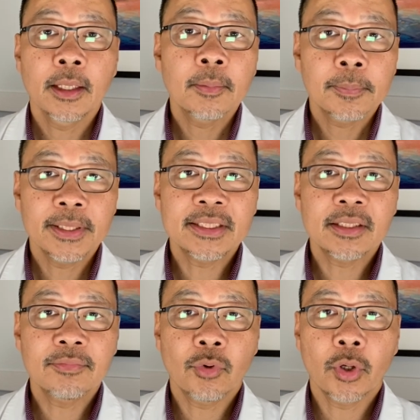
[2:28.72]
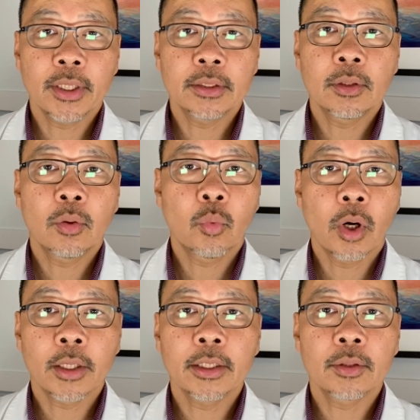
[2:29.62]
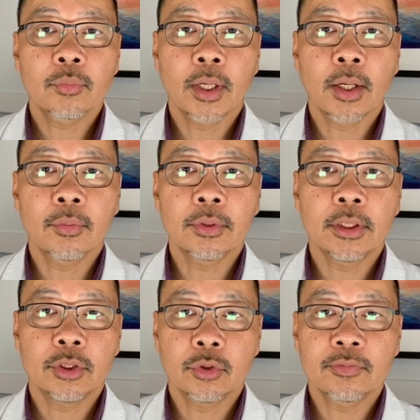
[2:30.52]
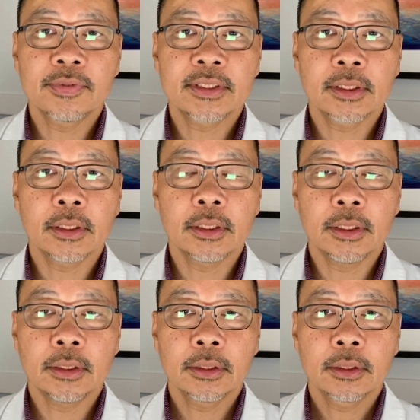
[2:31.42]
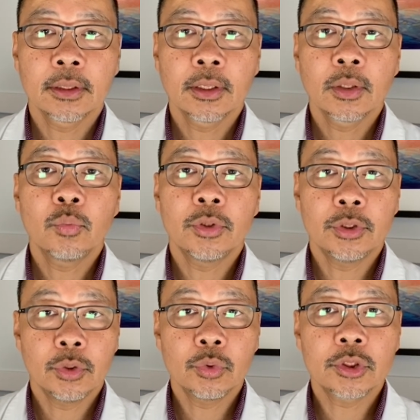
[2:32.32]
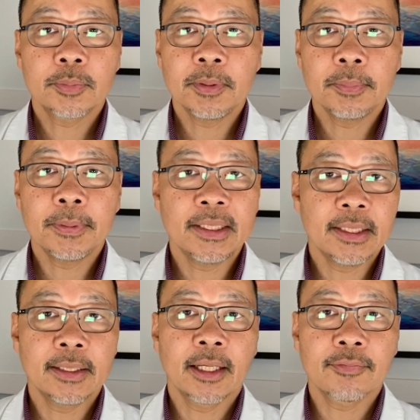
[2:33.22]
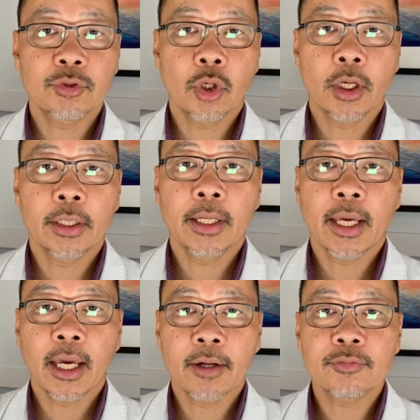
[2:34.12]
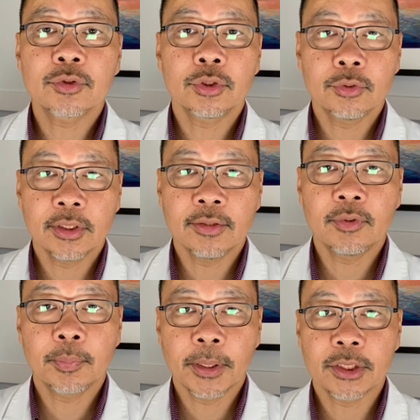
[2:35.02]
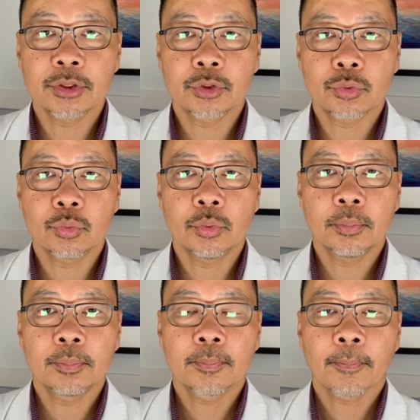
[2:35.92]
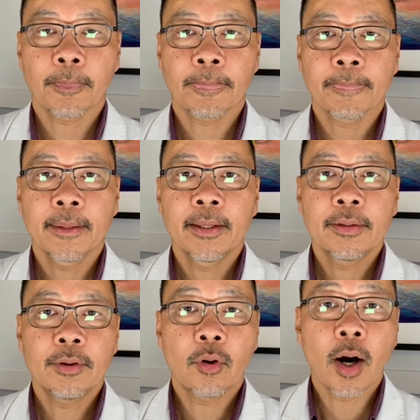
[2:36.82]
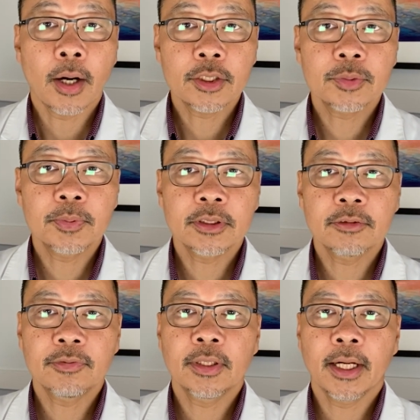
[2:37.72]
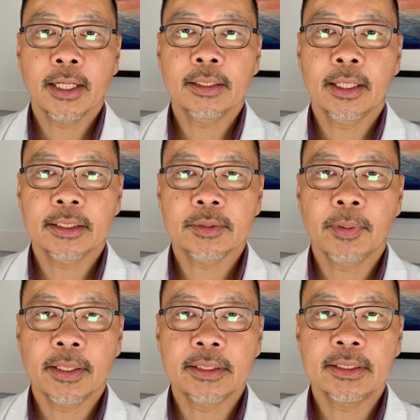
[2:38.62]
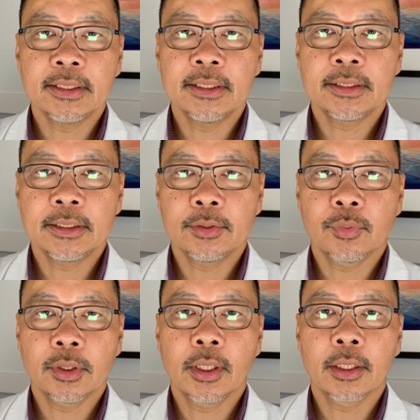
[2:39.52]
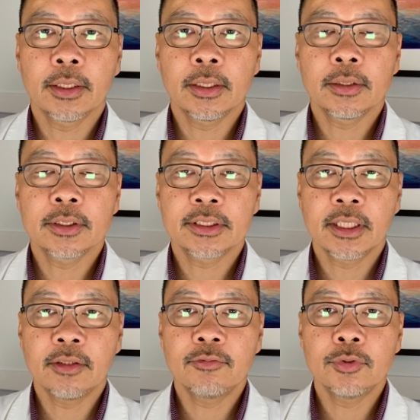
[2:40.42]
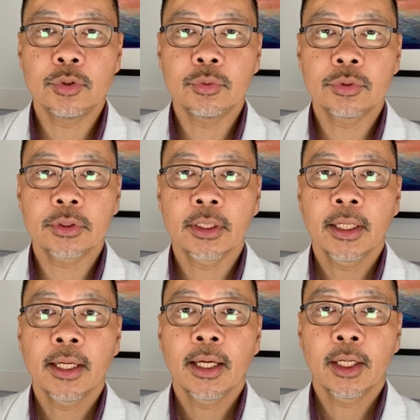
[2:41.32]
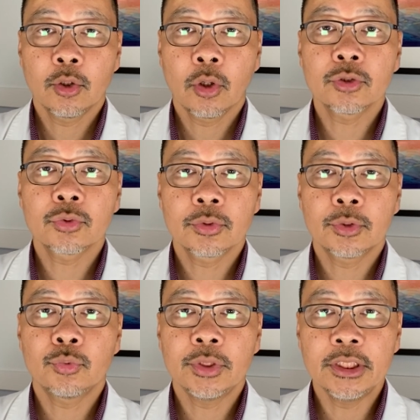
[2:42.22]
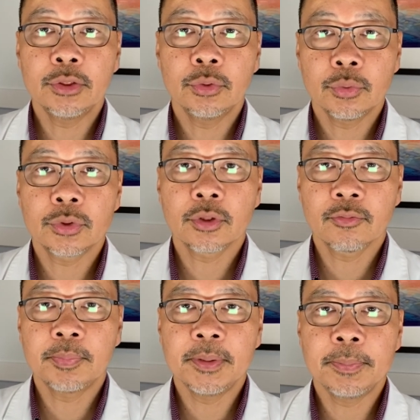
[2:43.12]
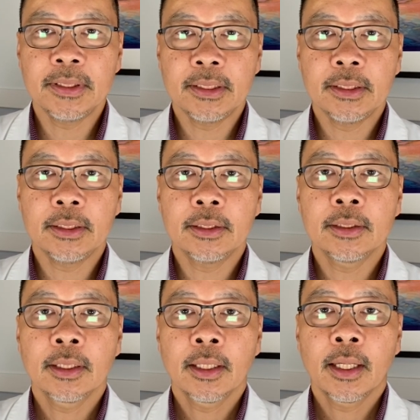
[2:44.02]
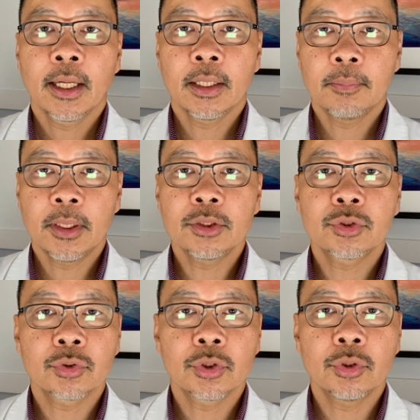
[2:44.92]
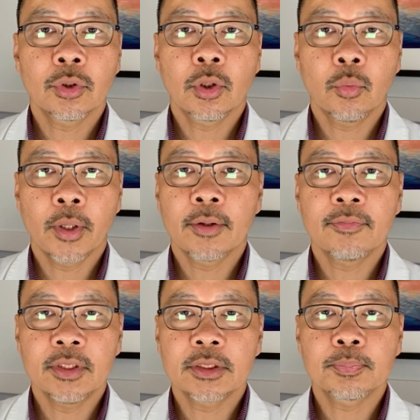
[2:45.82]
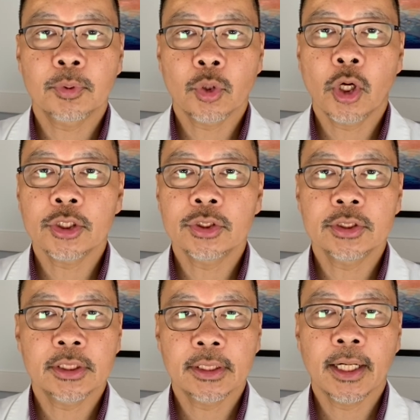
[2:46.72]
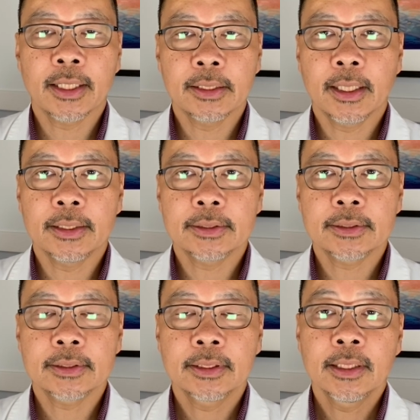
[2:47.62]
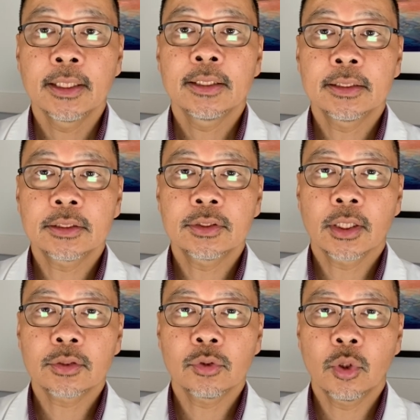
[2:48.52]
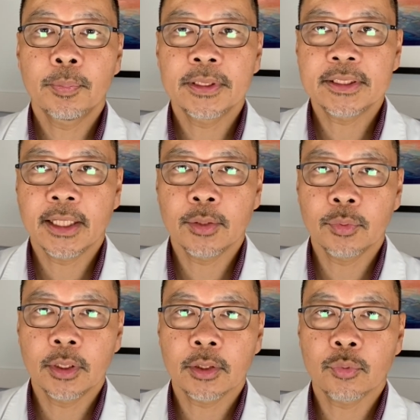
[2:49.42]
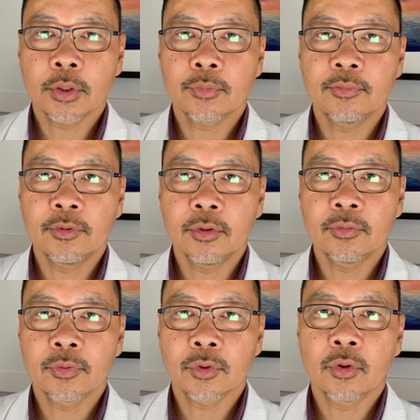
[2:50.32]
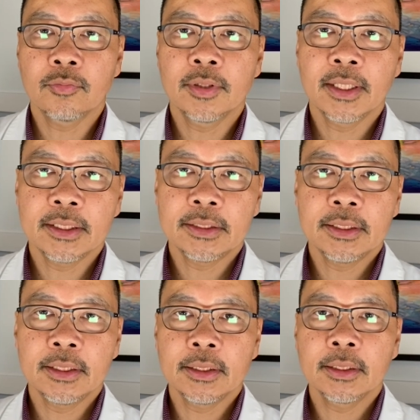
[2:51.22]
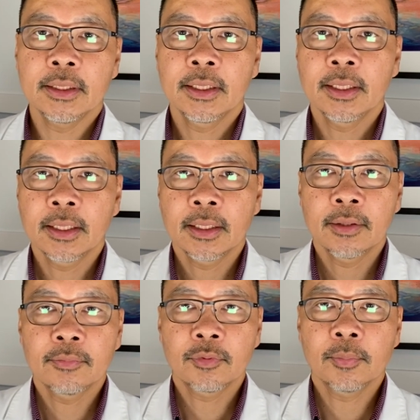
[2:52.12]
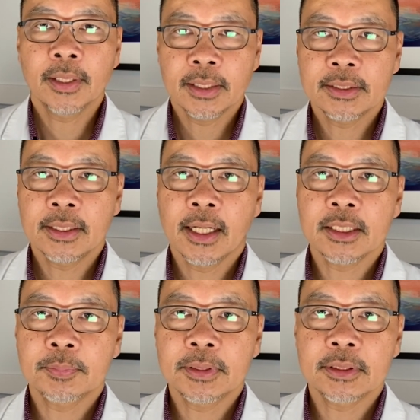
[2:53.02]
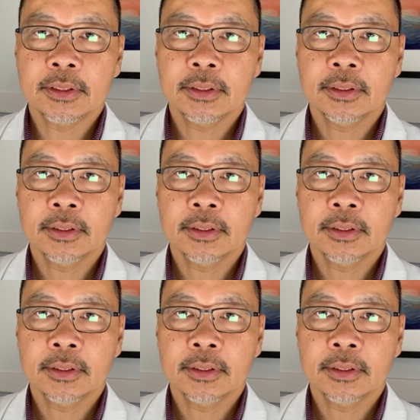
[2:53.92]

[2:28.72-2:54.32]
Please avoid walking around in your facility with used PPE left on after you leave the patient's room. There are specific guidelines by the CDC regarding the safe use and also the reuse of PPE, and make sure you're aware of these precautions and guidelines. This is Dr. Lopez Tan with a quick review for COVID-19 from Legacy Hospice.